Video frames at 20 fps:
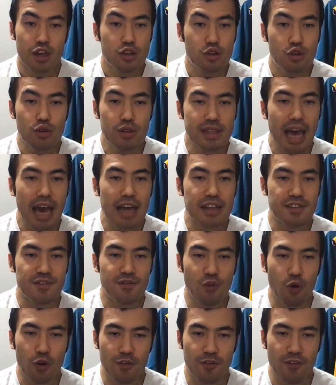
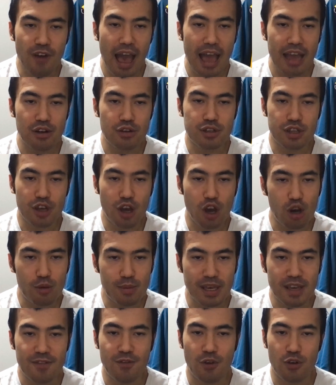2004 finals
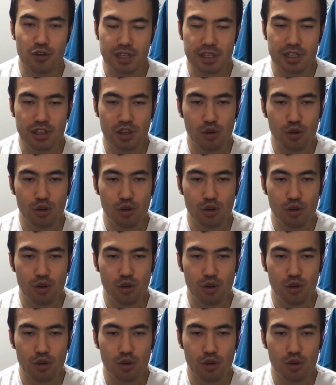Kobe versus